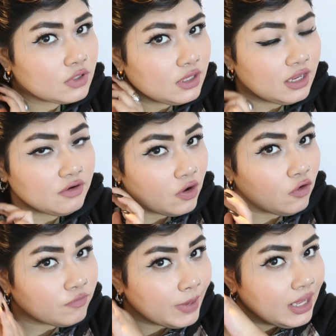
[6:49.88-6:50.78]
area
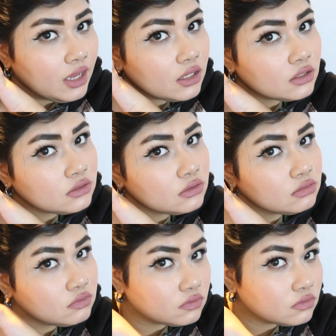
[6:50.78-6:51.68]
of my hair,
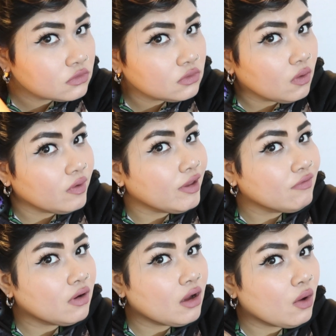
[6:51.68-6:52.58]

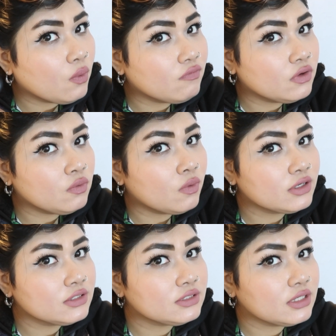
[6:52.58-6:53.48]
or however you want
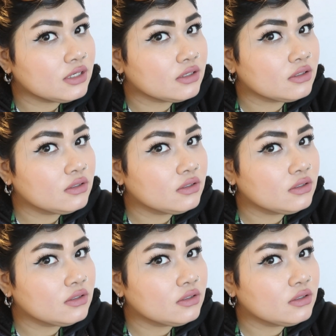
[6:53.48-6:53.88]
to say it.